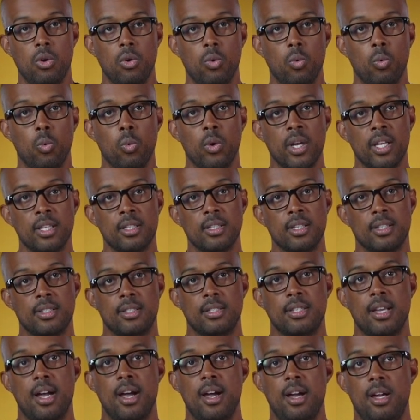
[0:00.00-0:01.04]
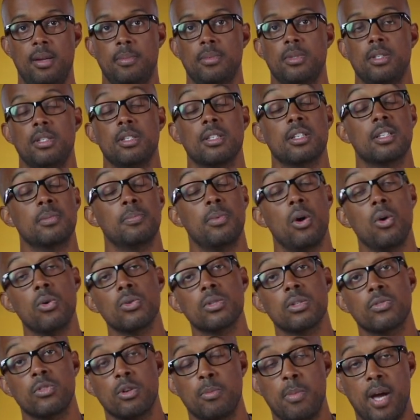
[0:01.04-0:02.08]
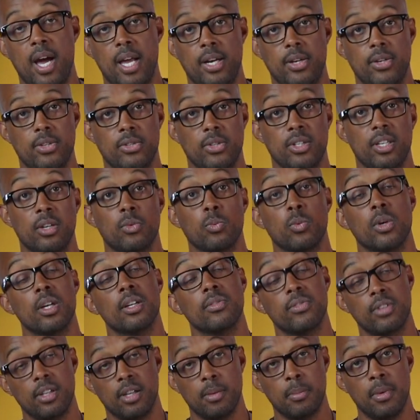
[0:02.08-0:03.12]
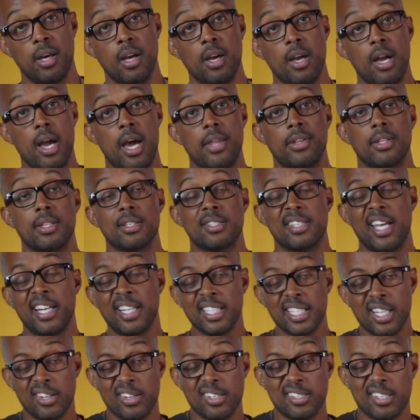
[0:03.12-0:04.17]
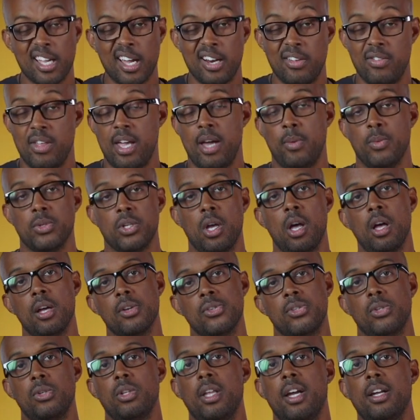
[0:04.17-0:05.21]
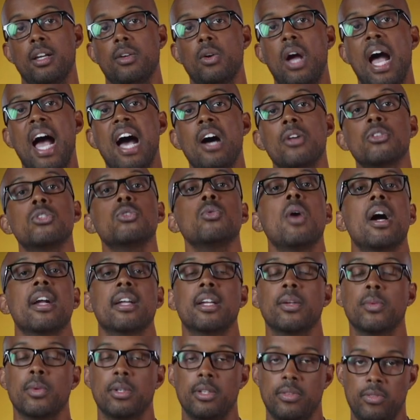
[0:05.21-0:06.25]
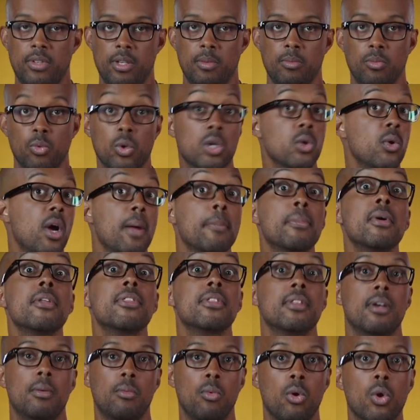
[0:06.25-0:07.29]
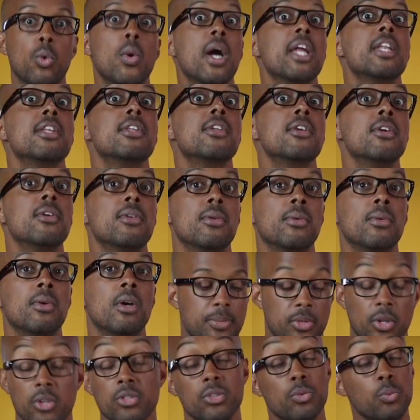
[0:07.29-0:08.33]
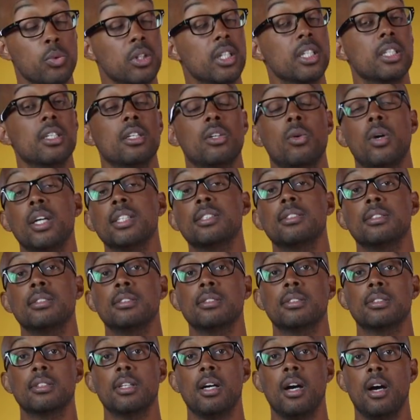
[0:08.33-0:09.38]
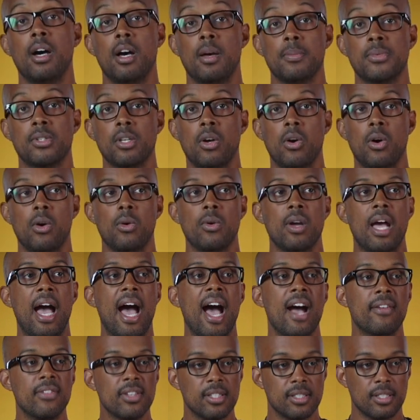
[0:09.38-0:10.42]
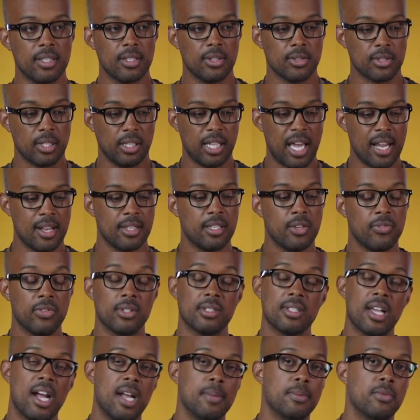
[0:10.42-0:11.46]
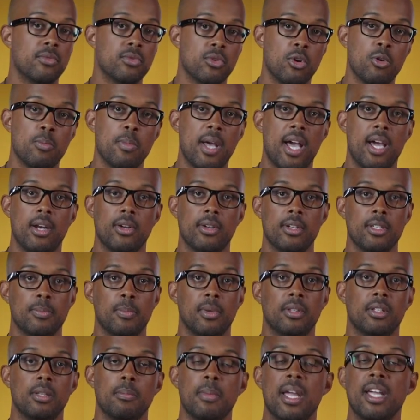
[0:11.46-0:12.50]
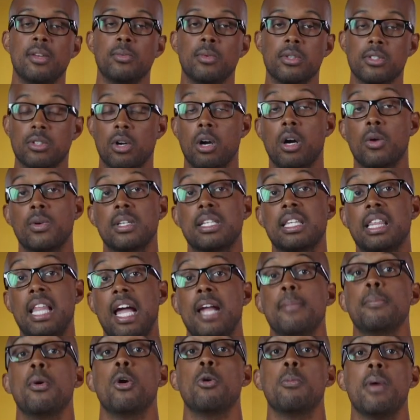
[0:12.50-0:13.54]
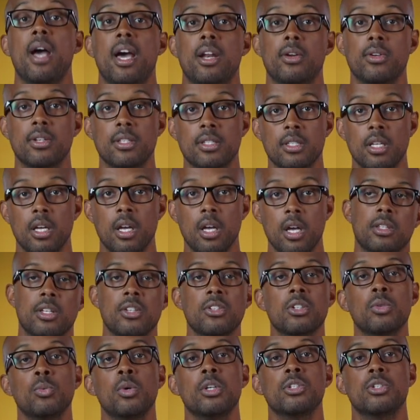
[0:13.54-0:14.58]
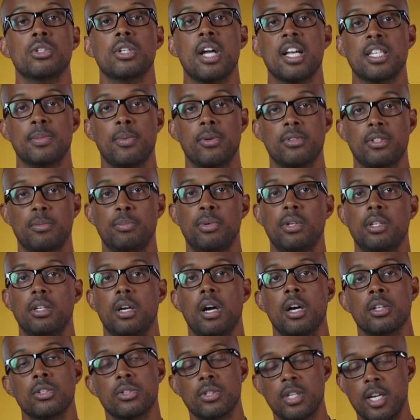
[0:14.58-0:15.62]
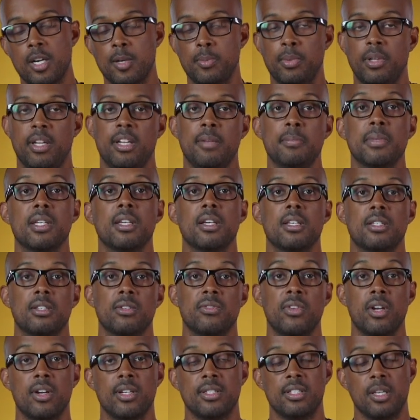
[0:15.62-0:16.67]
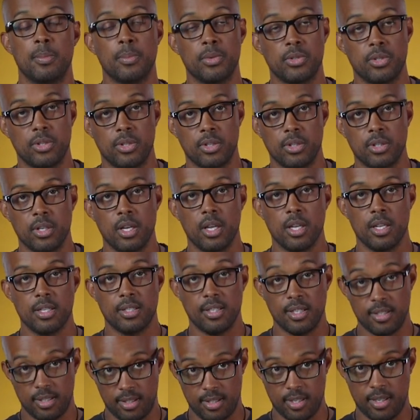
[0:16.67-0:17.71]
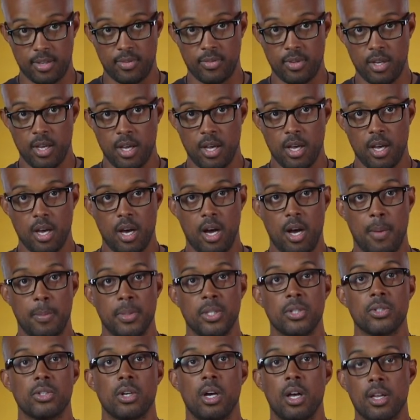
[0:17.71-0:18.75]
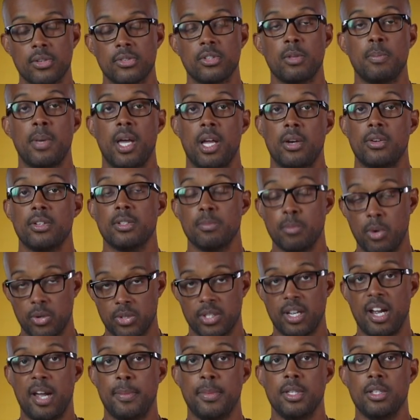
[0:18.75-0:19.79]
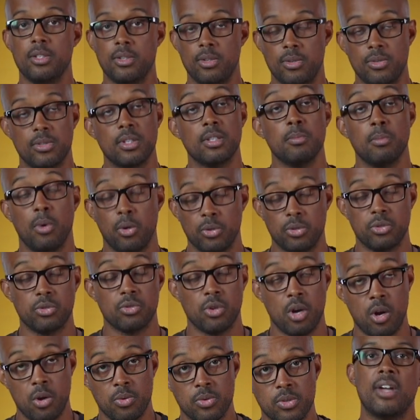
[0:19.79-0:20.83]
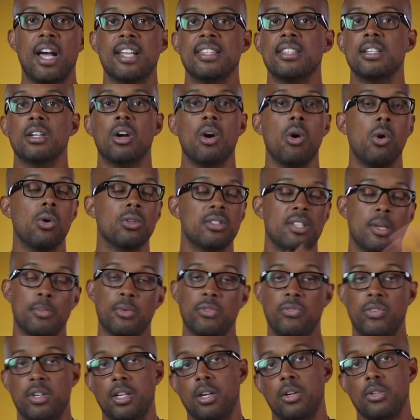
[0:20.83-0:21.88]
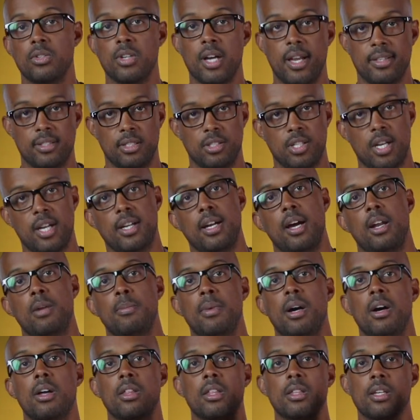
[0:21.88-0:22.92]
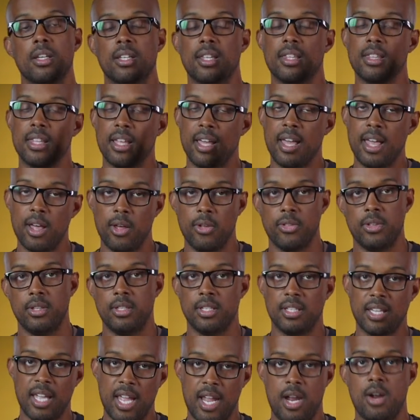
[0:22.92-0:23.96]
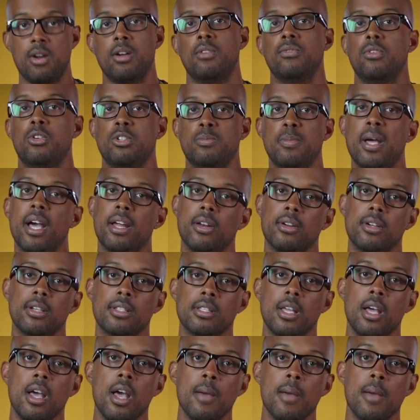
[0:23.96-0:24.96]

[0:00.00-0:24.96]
when it's time to dispose of your batteries or get rid of them. And then the secondary side of that was also like, how do I get rid of them? Where do I put them? What do I do? Um, so those are really good questions. Um, so obviously there's a lot of different types of drone batteries, but the main ones are always LiPo batteries. These are the ones you're not supposed to put under an airplane because they're very temperature sensitive. Um, but these are also the batteries most commonly used in most drones. I did a whole separate video you guys can check out about the, the health and the care of those batteries.